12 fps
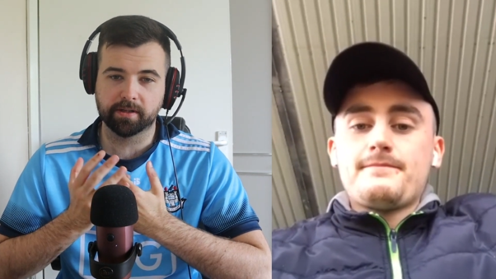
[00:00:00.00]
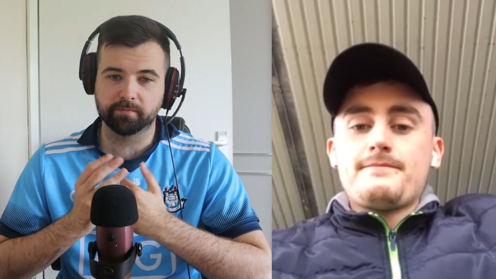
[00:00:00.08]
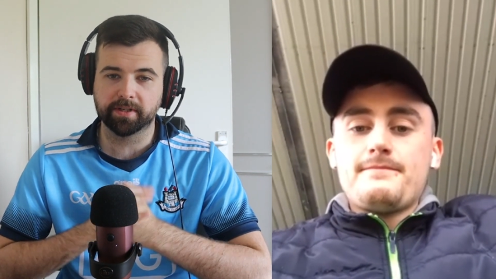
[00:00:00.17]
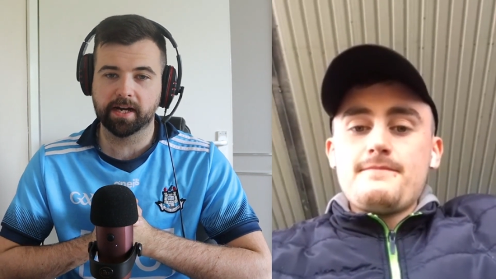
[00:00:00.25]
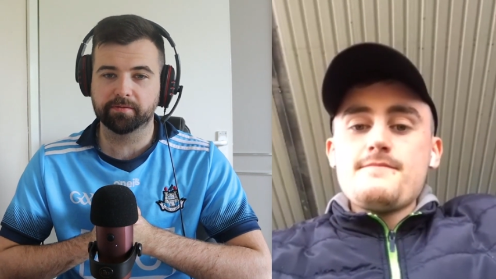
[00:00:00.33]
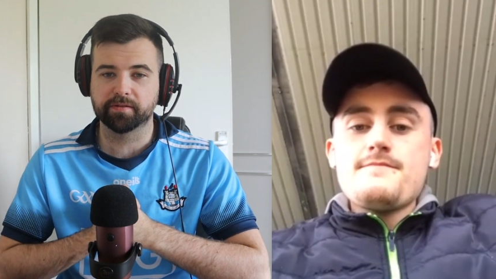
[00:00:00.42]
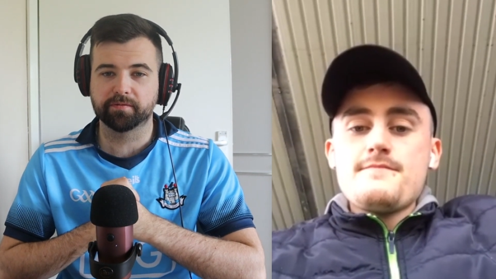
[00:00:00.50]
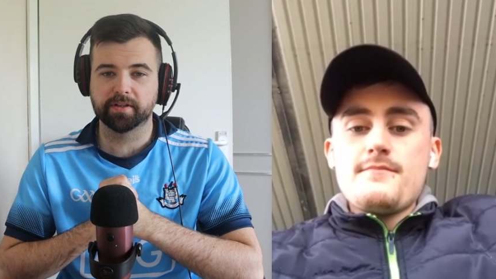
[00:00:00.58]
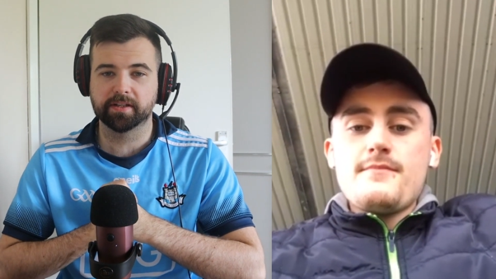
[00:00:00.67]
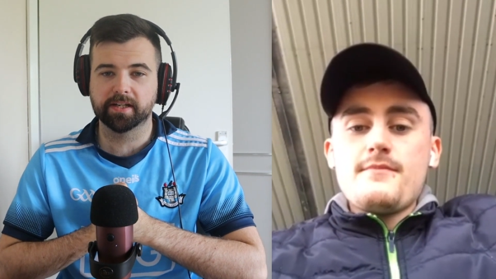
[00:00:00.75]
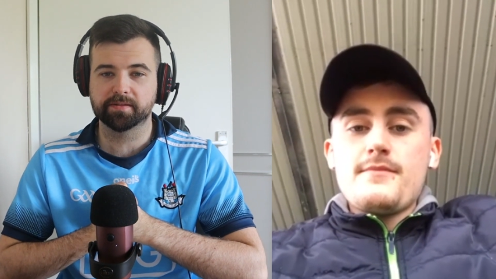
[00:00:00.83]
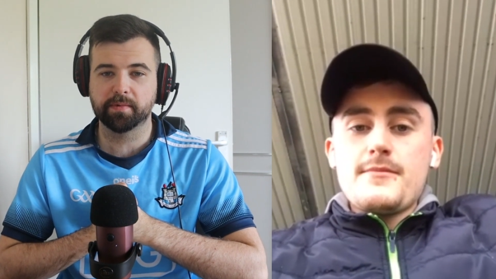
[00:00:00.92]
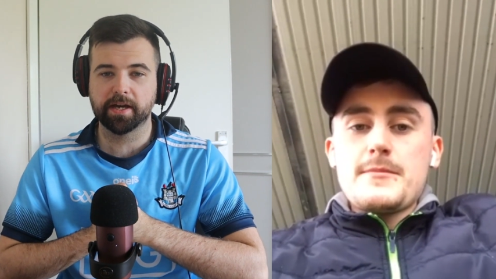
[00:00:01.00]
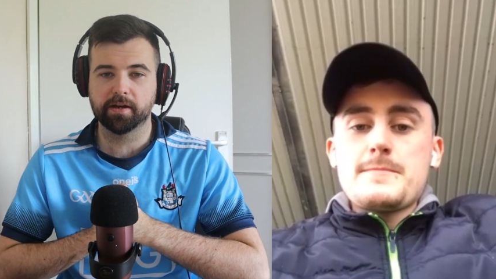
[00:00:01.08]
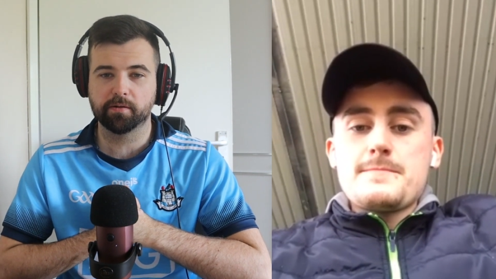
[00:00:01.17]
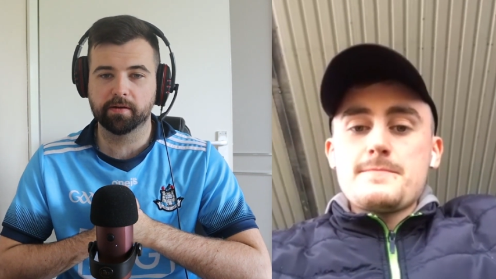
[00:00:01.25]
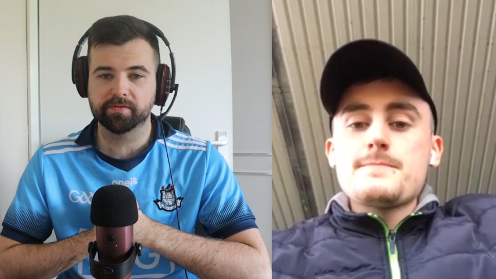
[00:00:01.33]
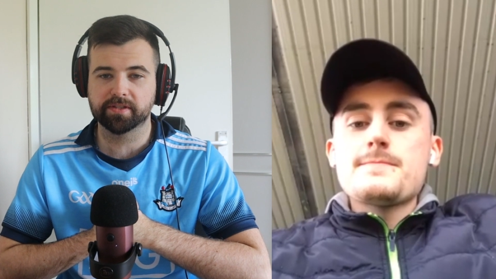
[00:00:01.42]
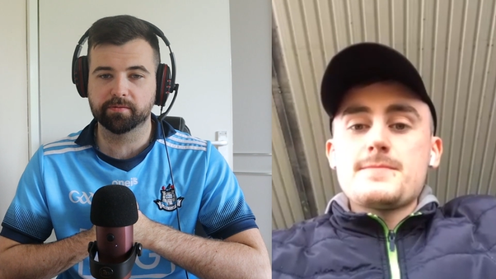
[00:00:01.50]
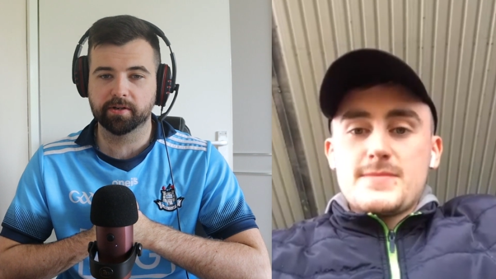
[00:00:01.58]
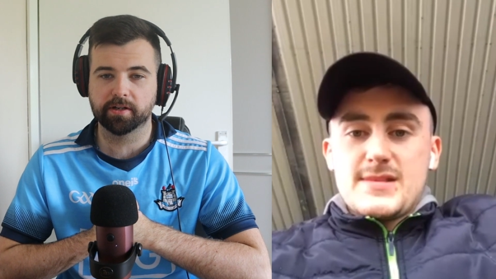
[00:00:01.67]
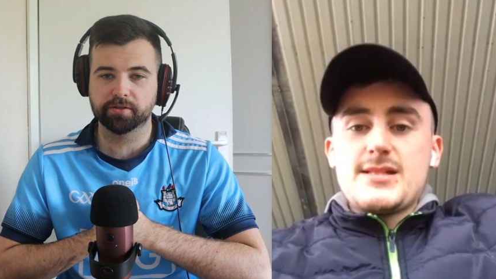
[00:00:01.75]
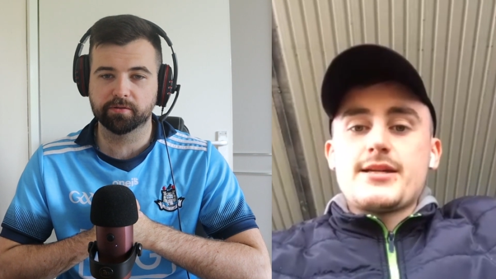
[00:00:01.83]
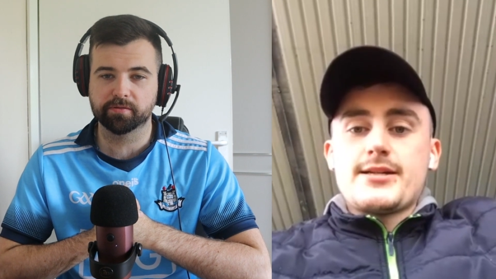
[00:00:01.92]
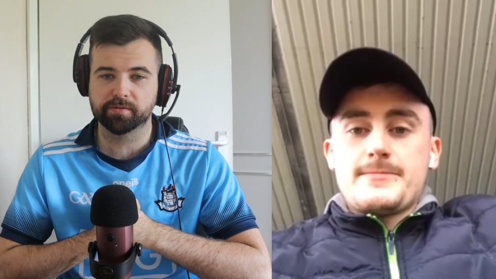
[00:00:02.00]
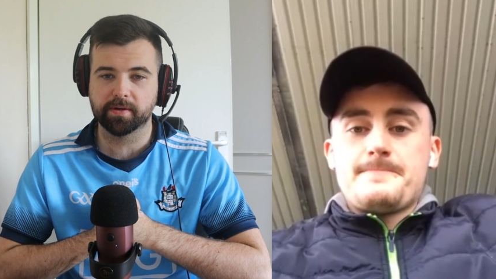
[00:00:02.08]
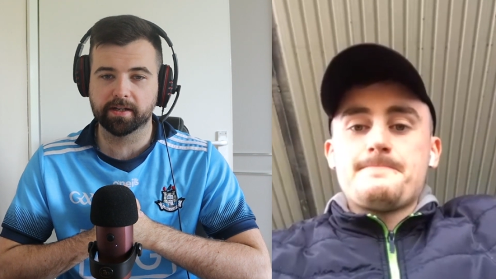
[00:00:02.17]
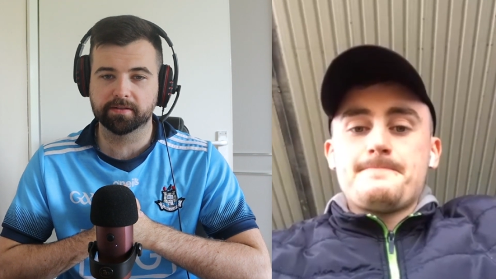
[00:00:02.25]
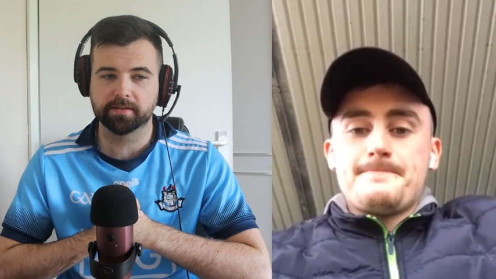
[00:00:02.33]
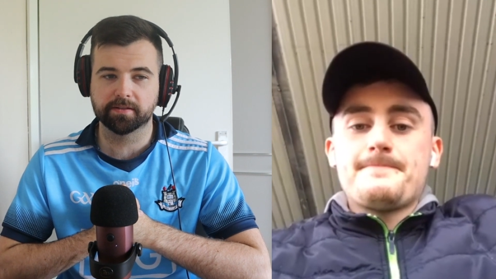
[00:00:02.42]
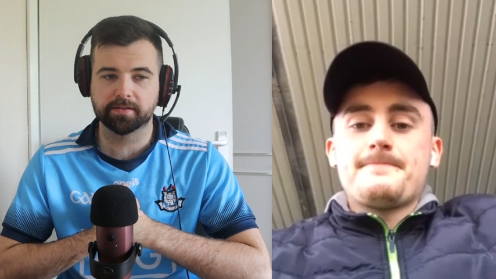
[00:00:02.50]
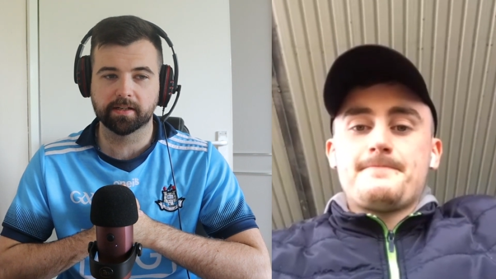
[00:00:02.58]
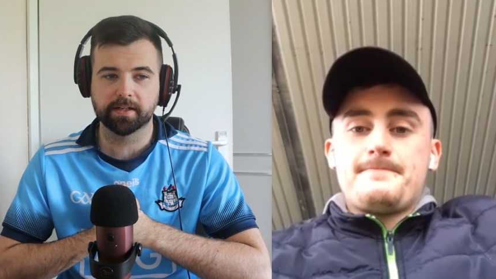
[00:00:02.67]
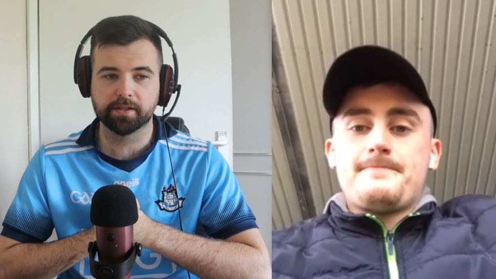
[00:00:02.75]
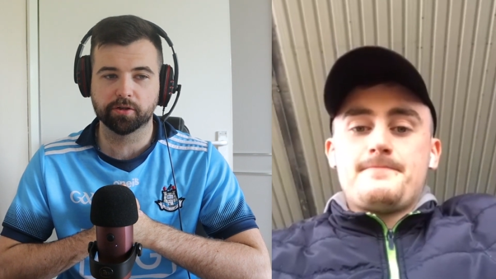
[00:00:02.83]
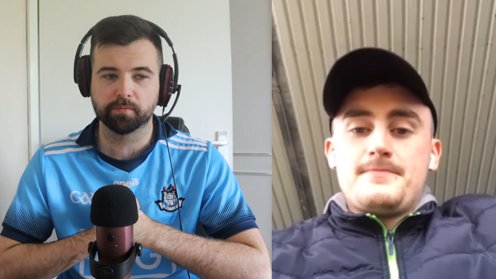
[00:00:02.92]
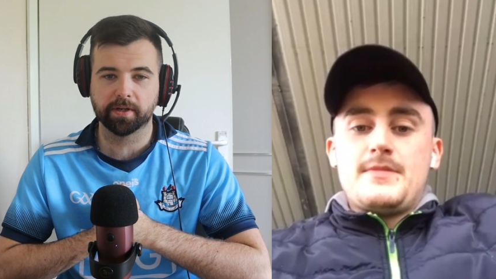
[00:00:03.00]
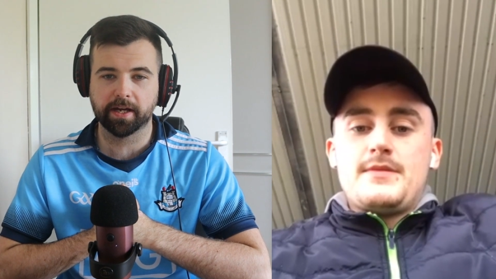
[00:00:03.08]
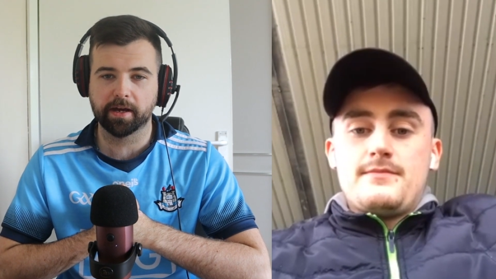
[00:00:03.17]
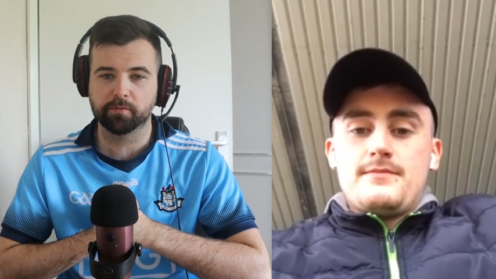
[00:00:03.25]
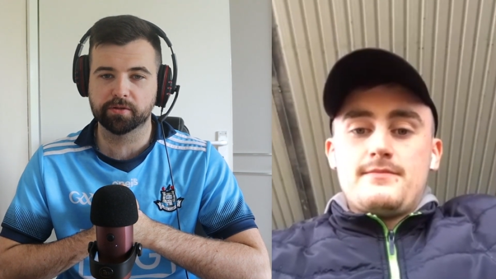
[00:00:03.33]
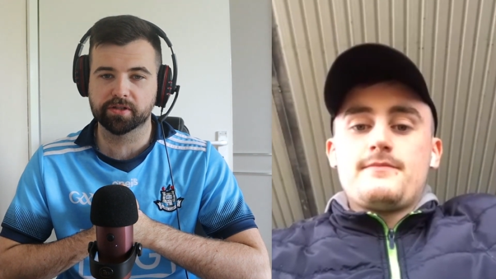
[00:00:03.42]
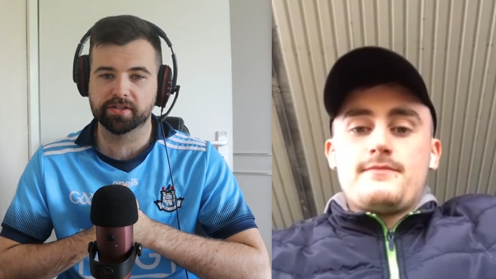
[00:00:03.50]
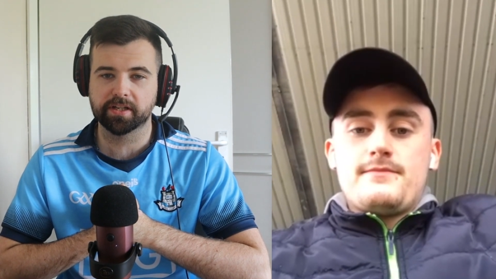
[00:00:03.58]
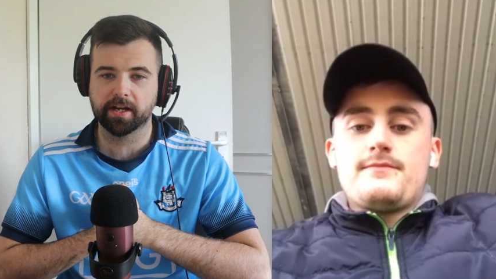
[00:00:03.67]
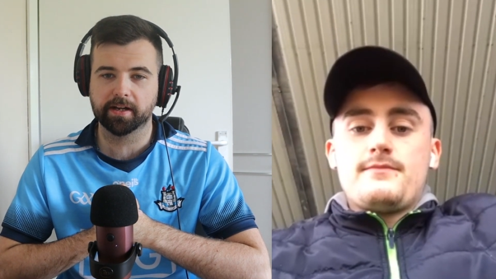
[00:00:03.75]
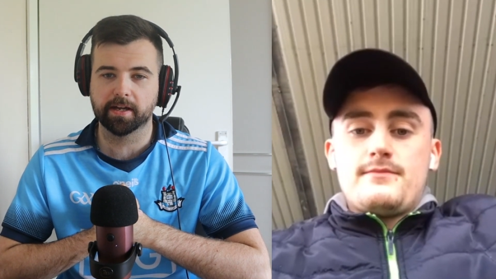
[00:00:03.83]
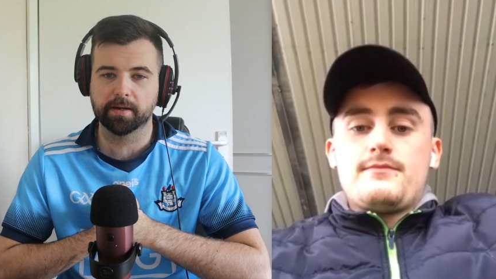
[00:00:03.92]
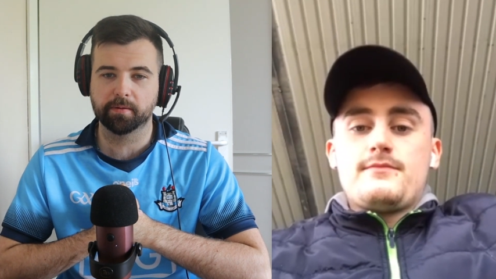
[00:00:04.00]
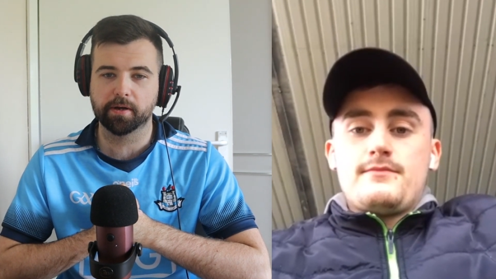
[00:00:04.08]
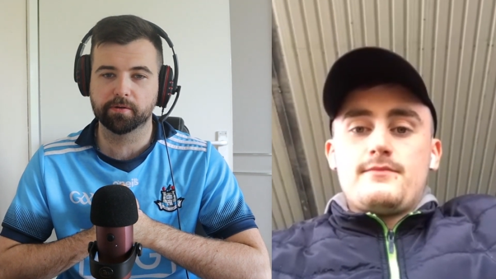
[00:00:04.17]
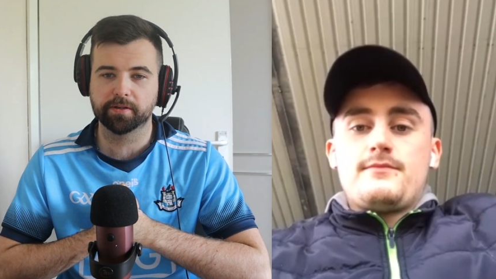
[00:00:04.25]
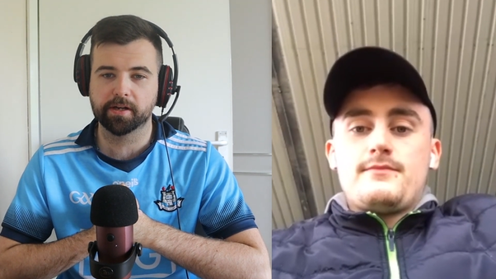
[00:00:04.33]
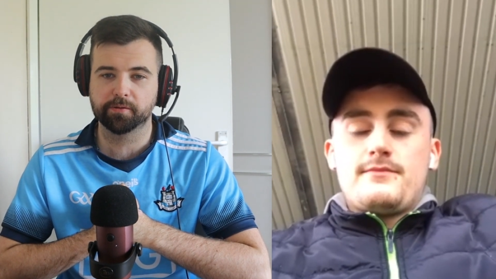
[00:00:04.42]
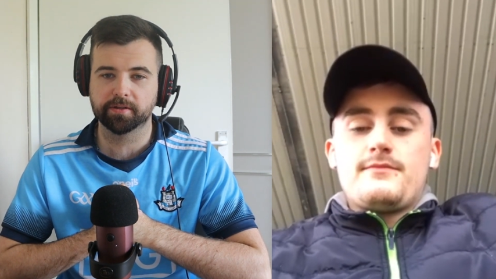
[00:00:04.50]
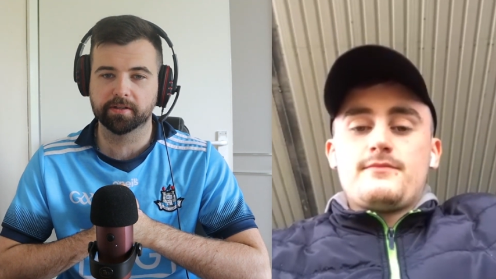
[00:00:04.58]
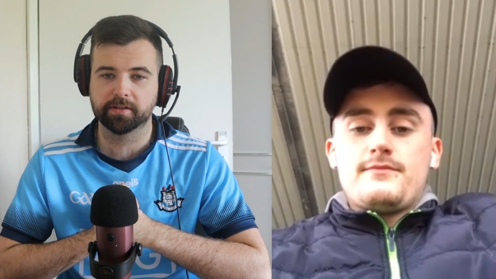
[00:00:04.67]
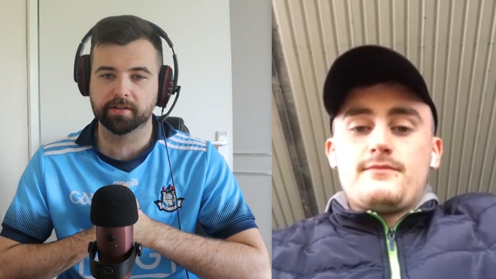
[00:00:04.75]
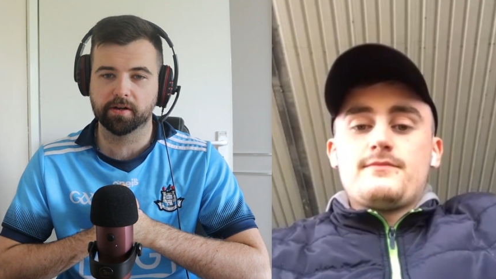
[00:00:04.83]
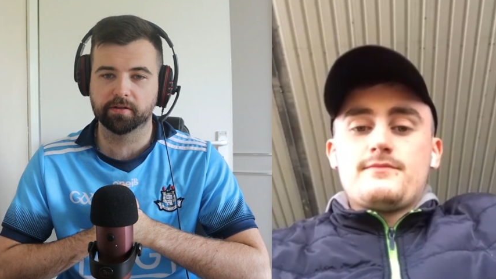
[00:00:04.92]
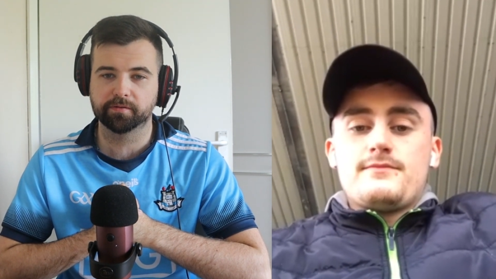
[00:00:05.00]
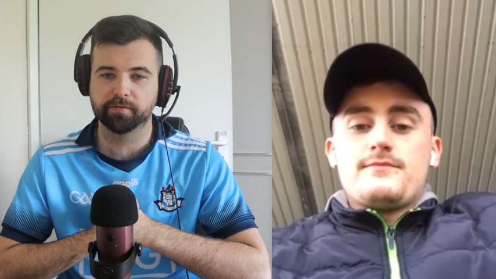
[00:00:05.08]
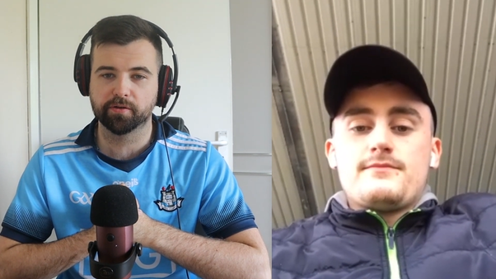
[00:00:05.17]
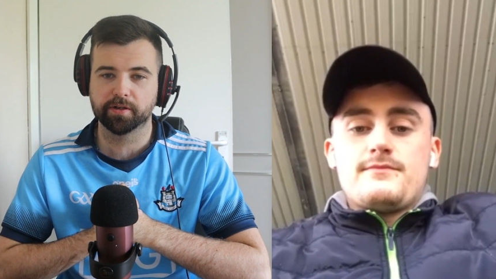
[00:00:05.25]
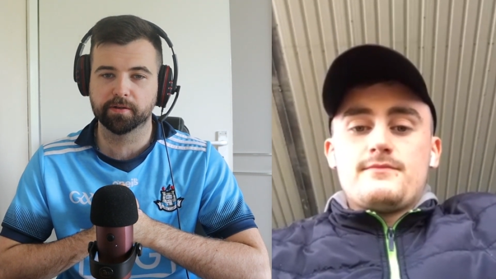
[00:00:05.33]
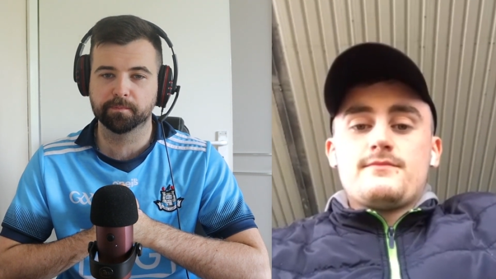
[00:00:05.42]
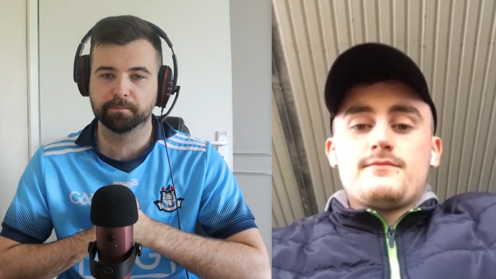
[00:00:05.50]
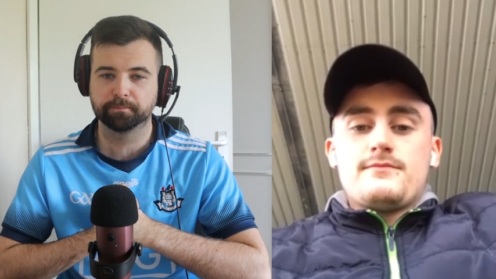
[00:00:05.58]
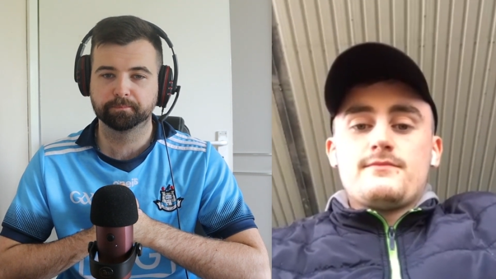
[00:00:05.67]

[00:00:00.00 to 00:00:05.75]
Speaker 1: Well, we'd have to feel that it's Mayo, obviously, with all due yeah. respect to, to Leitrim. Like, how would you see that game going now in a, in a Connacht final?